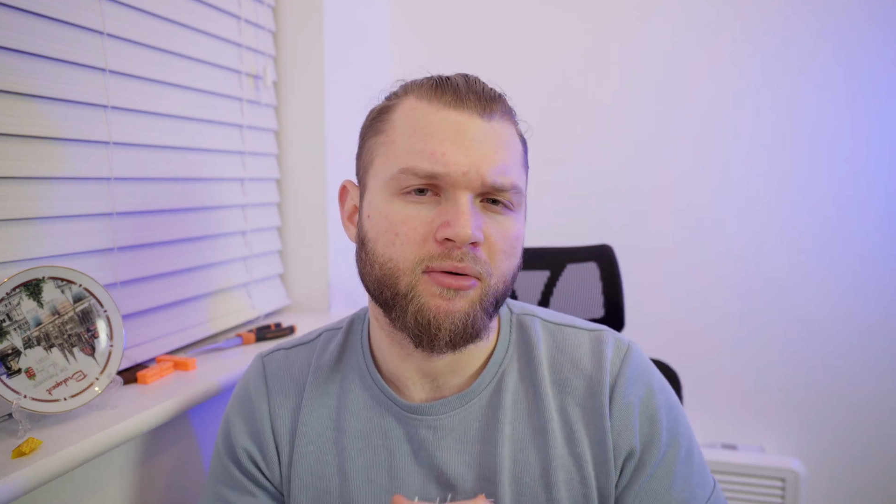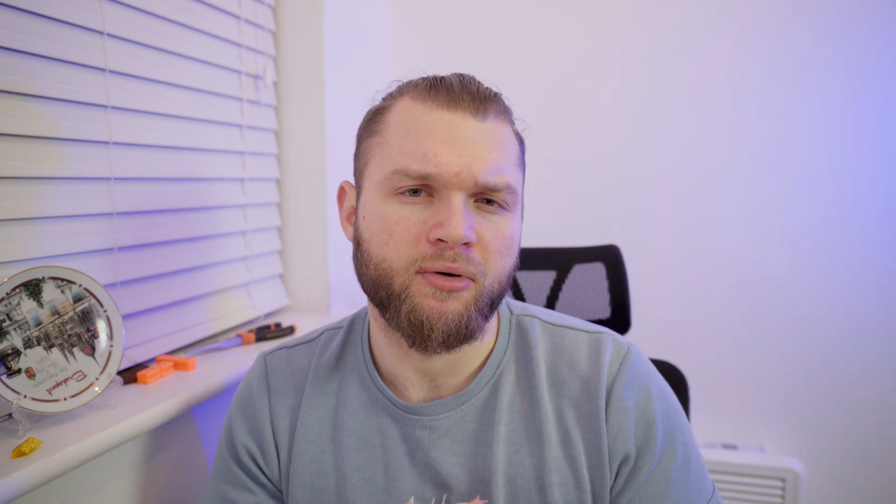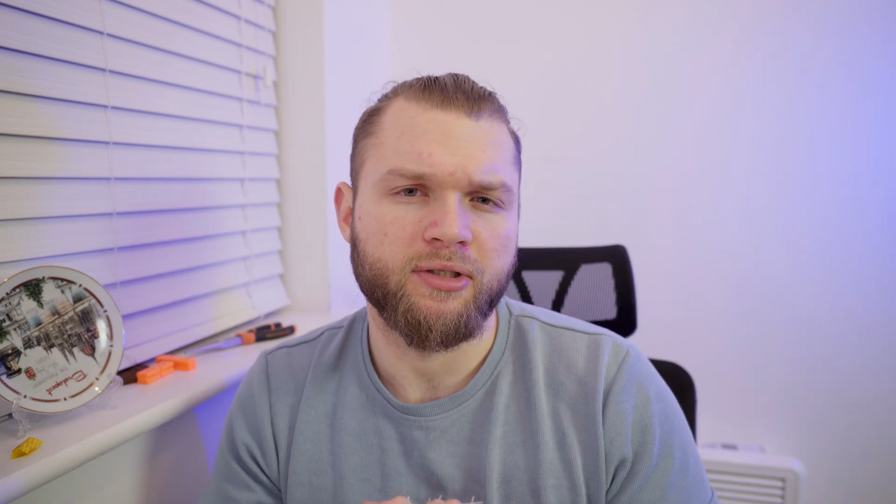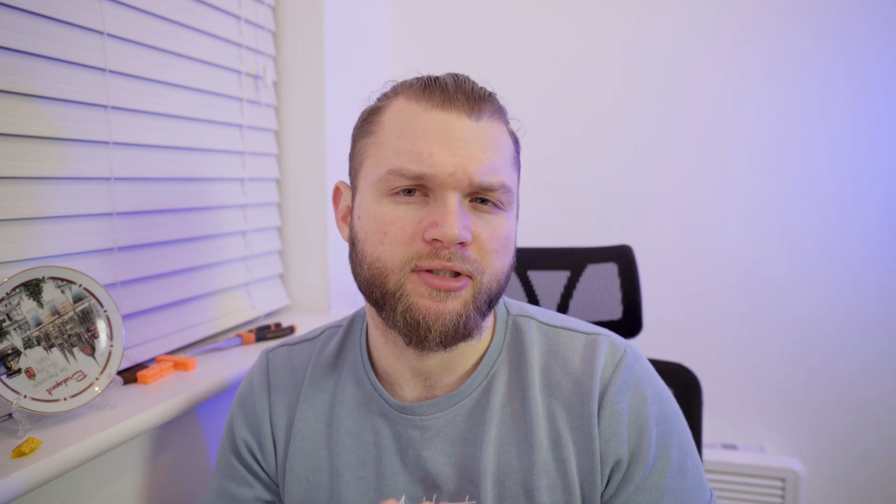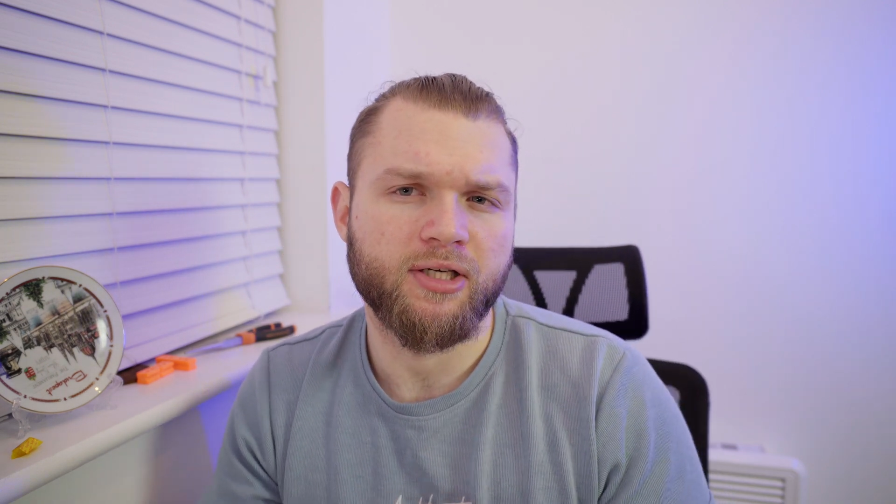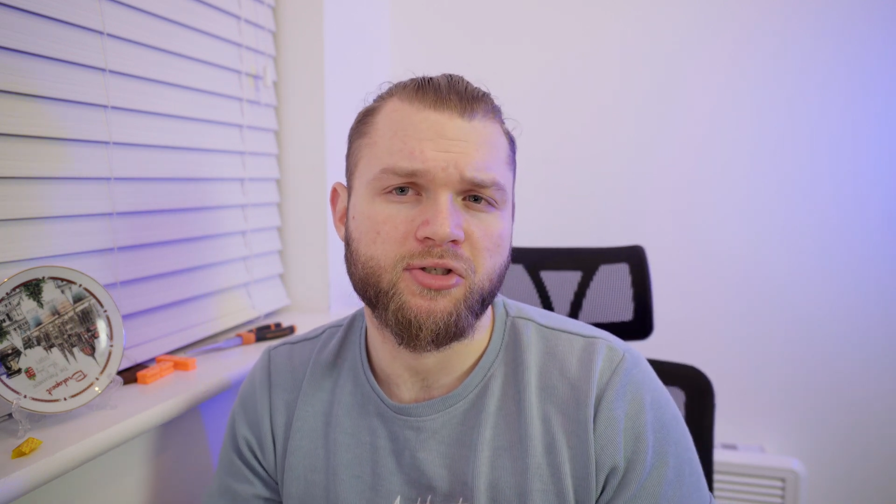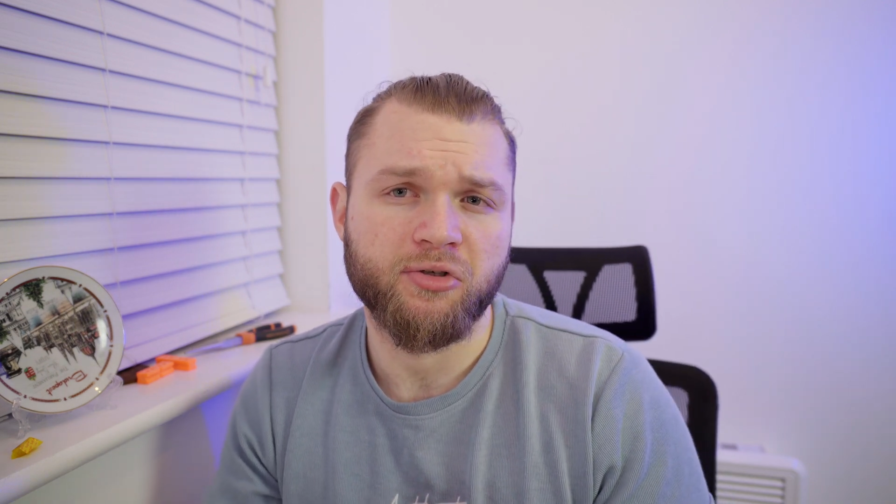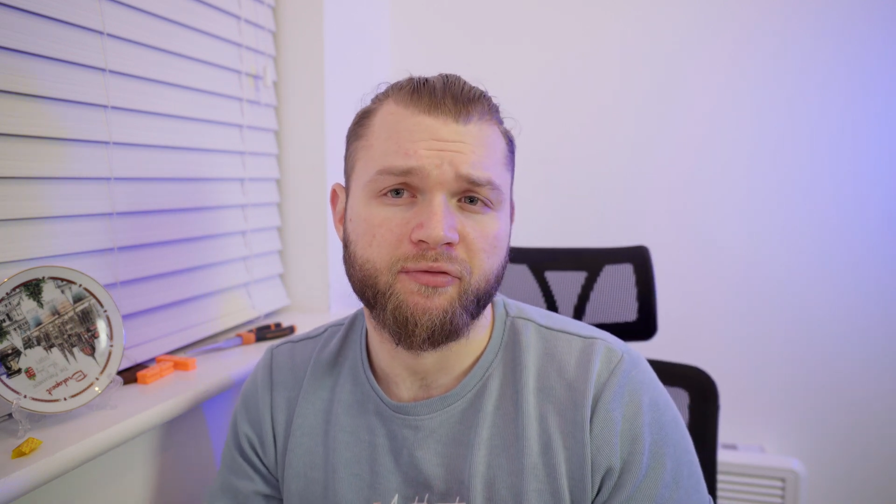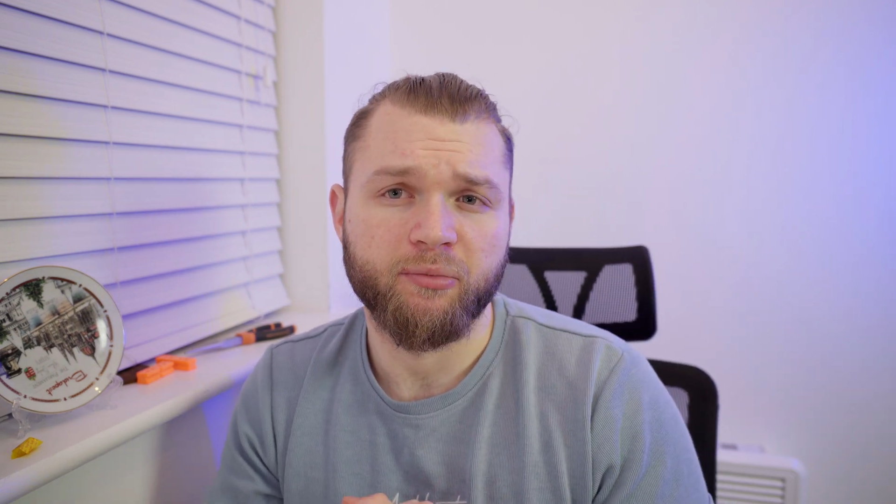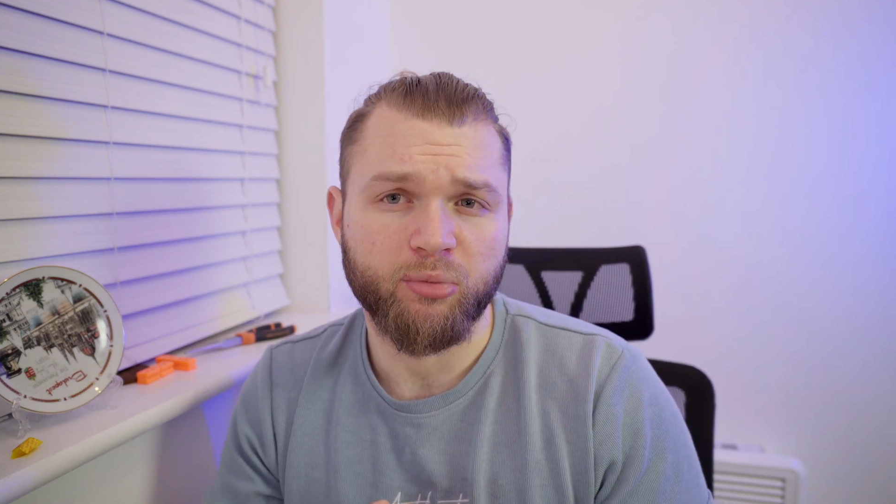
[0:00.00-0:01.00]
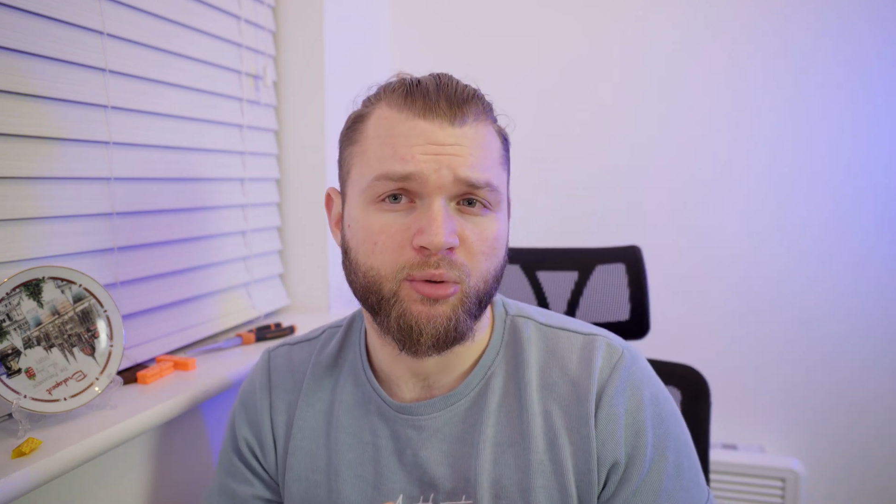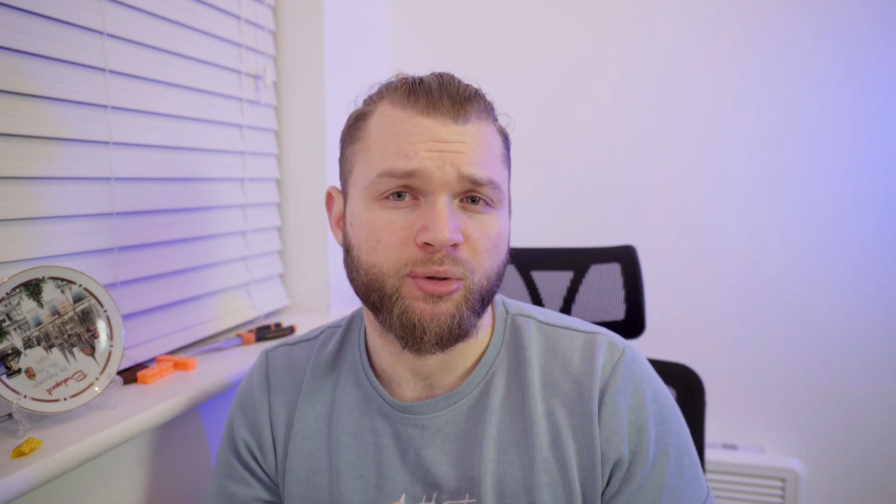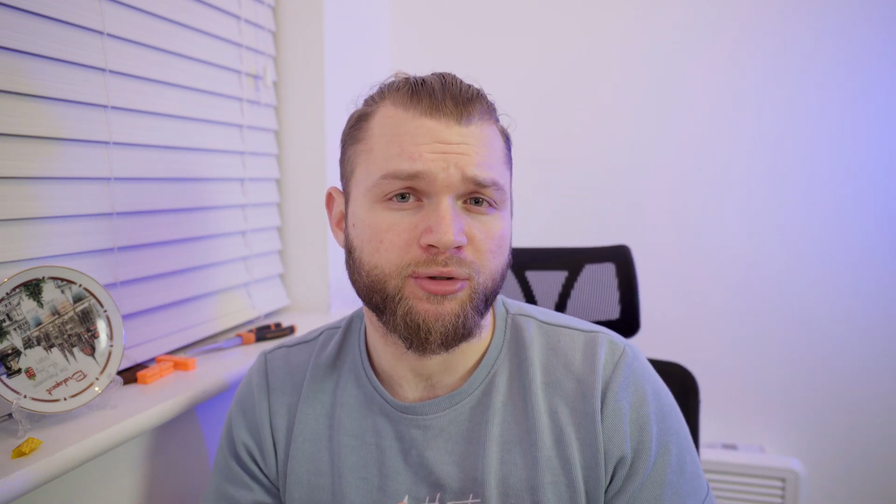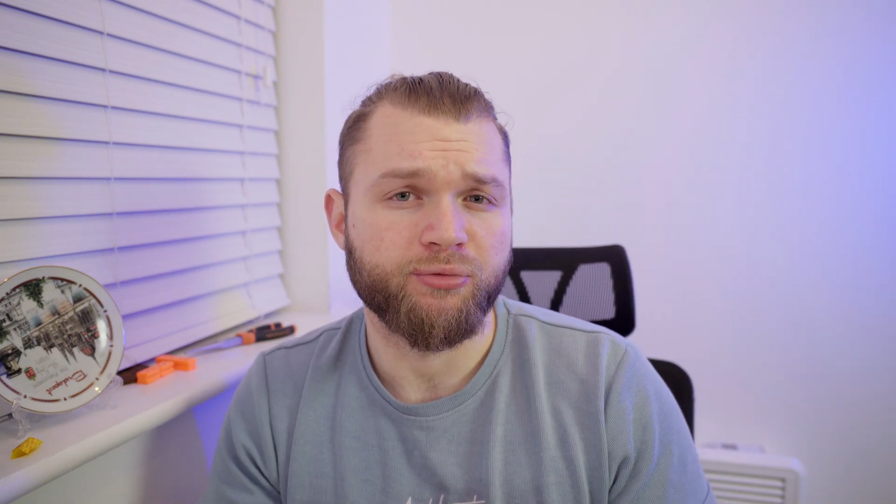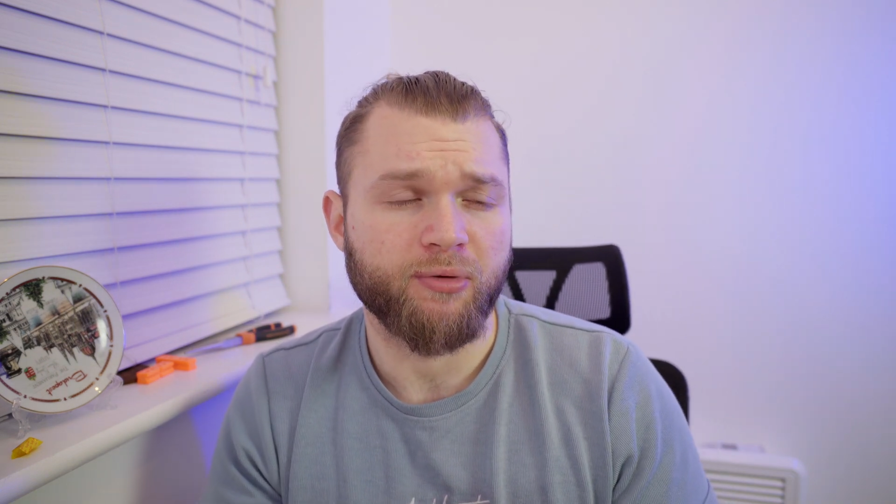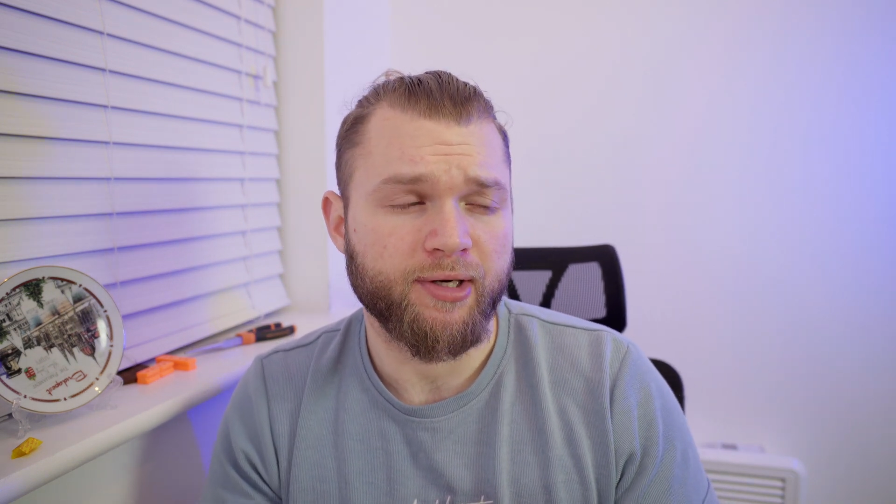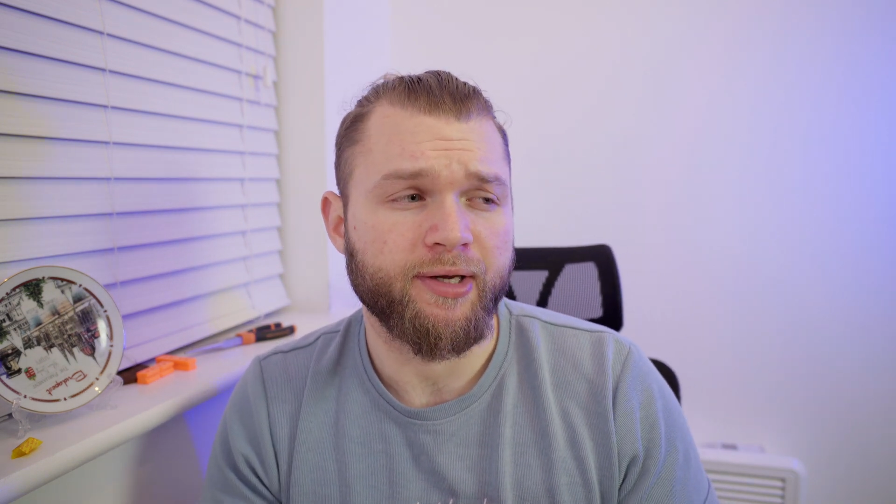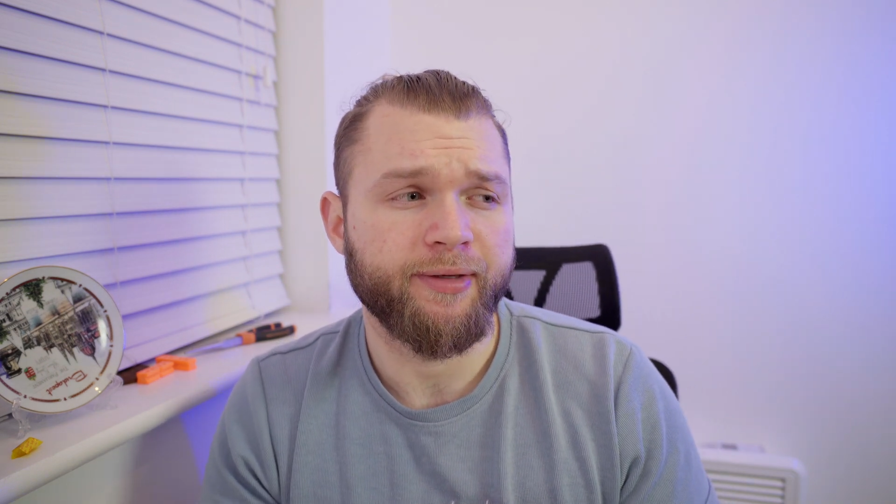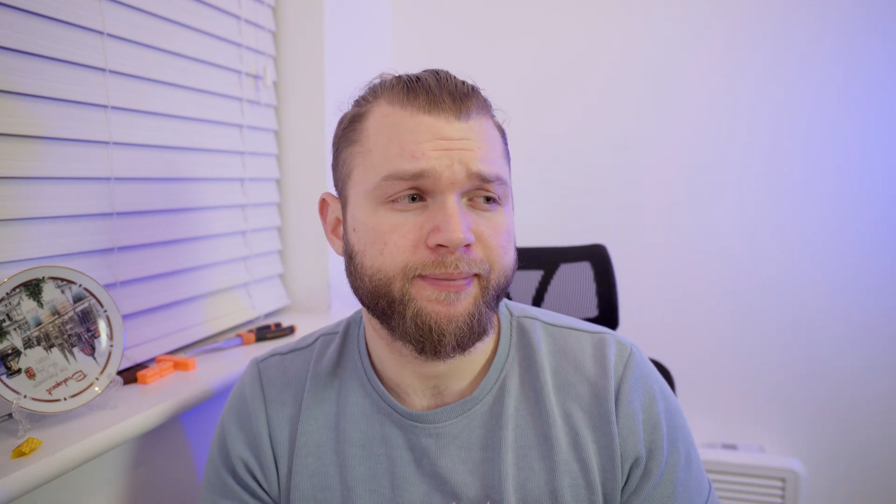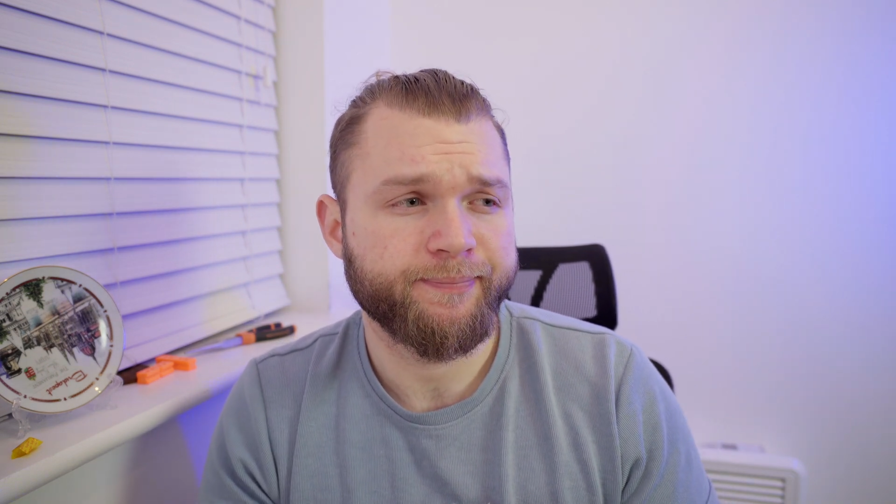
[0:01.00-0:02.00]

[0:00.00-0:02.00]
orientation of the board, right?